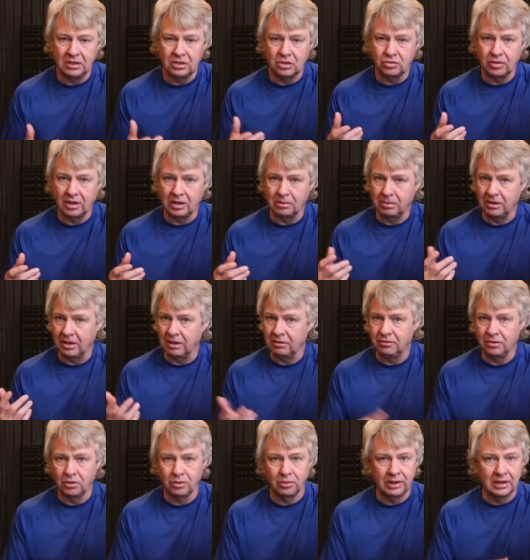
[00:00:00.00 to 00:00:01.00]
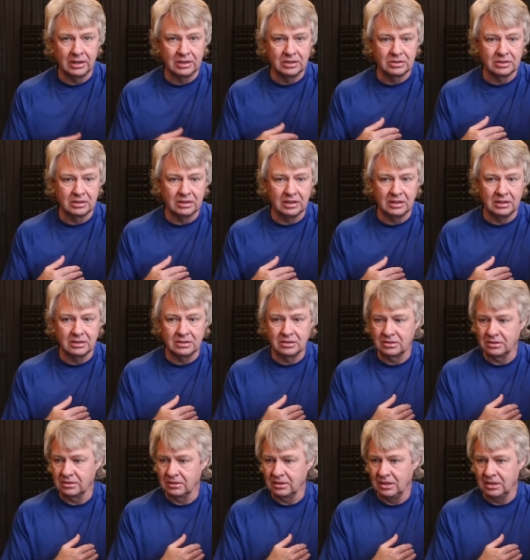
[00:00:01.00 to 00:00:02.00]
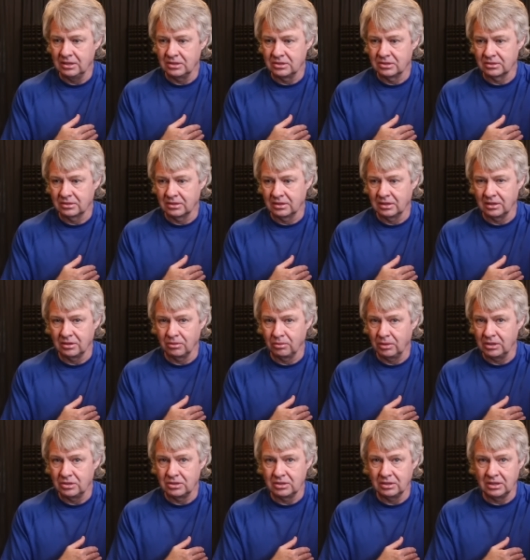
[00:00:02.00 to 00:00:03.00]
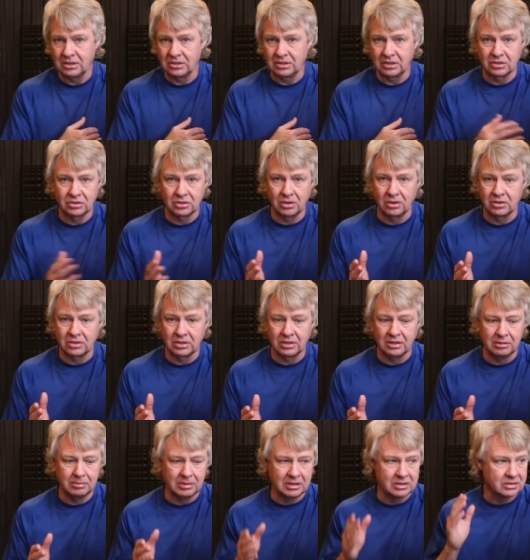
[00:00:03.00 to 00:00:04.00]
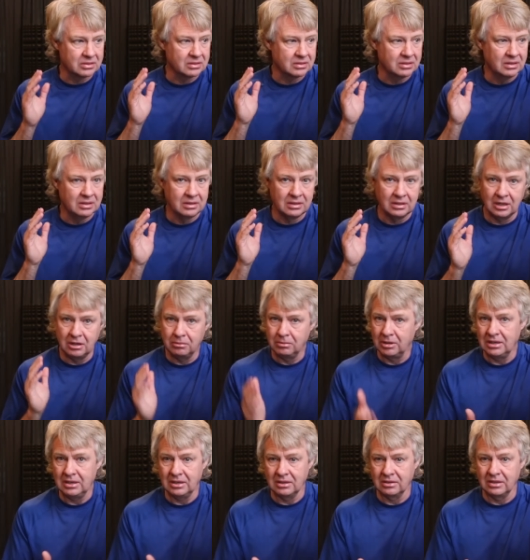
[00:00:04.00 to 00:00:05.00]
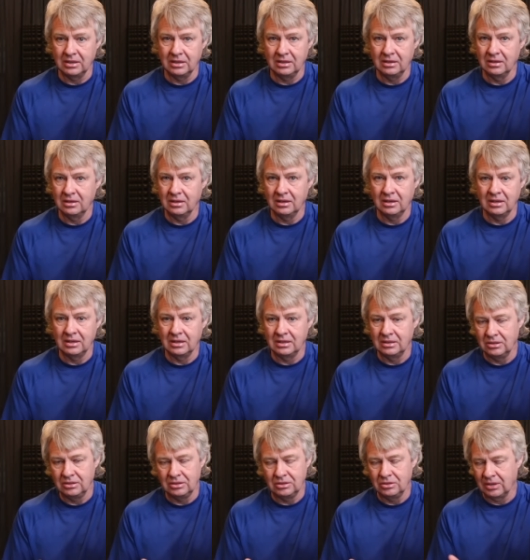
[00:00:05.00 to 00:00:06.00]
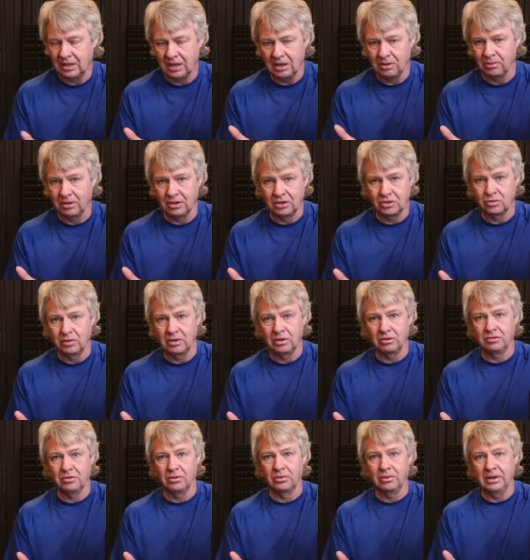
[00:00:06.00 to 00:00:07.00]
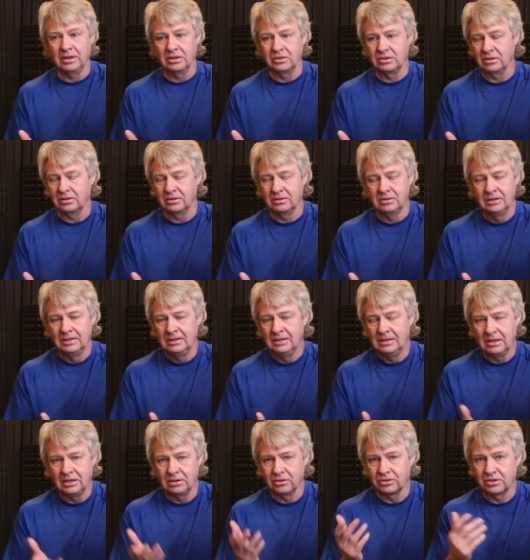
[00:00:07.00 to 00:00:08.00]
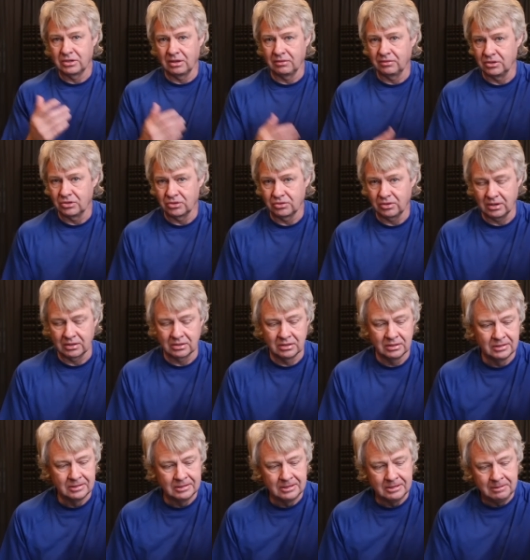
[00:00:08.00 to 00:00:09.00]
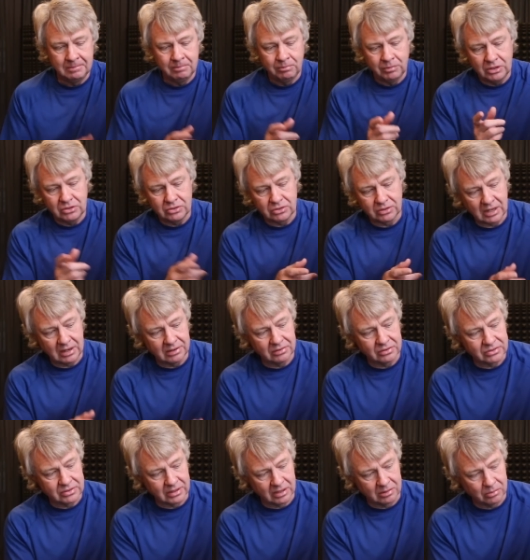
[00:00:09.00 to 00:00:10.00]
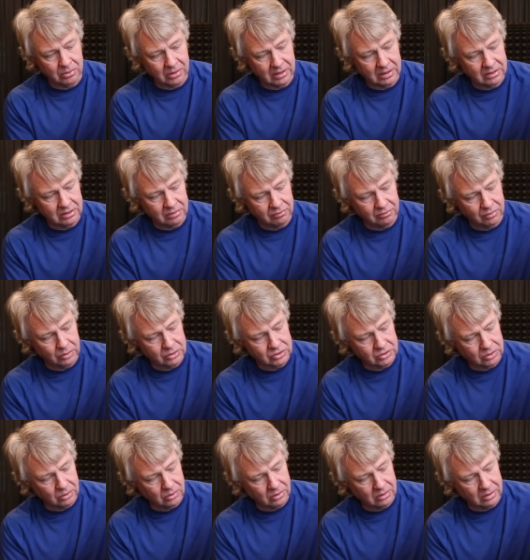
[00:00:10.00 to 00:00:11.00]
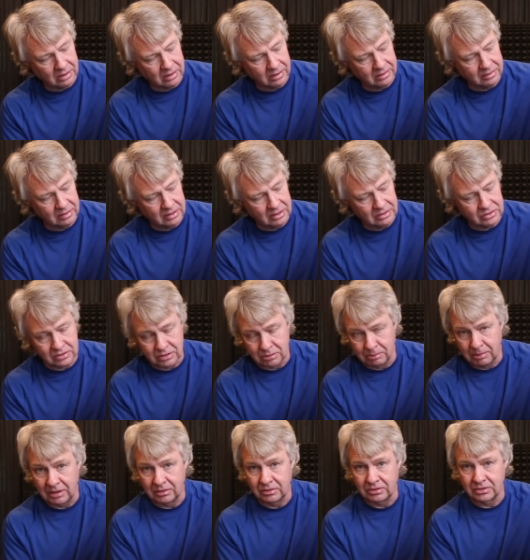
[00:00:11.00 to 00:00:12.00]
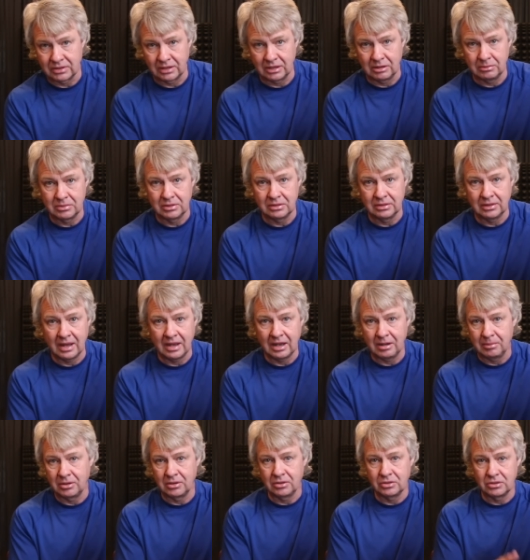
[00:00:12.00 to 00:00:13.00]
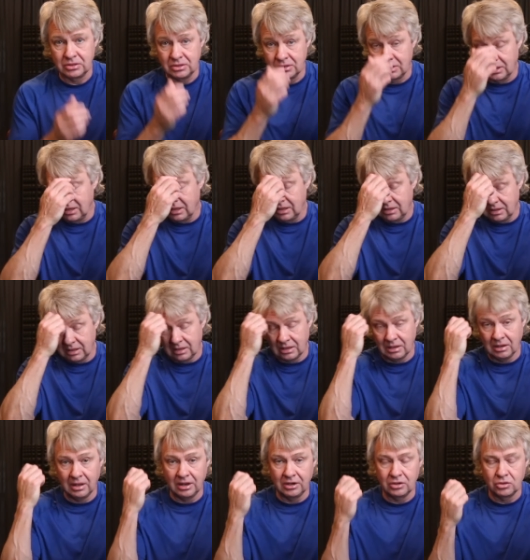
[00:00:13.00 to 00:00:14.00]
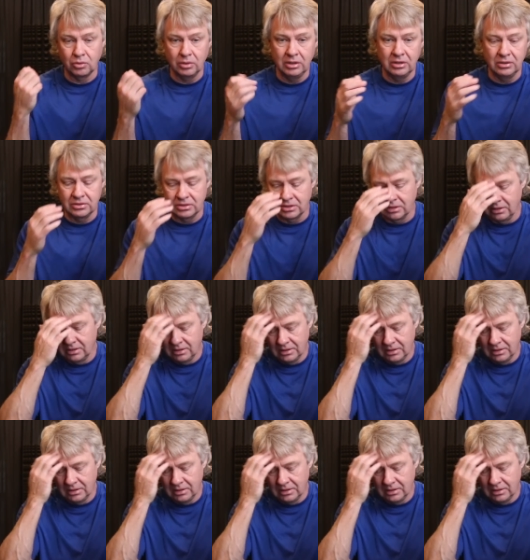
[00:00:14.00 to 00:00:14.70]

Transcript: and you try to play at full range, it's going to reach its excursion limits immediately, and you can't run a tweeter full range. It'll self-destruct. These are kind of the same way. The voice coil on these is about the same diameter as you'd get in a lot of tweeters,